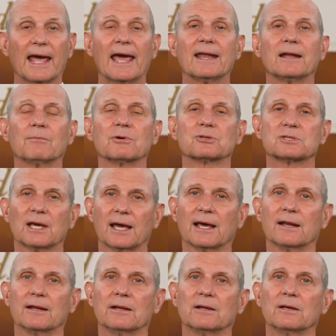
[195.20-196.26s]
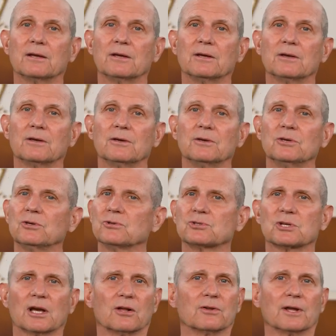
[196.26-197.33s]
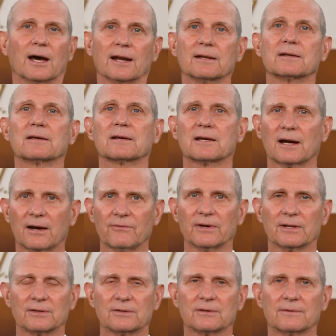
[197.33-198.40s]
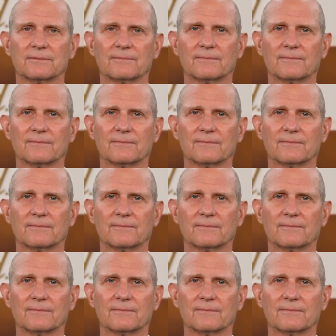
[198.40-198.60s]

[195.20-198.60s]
And number 10, you shall not covet.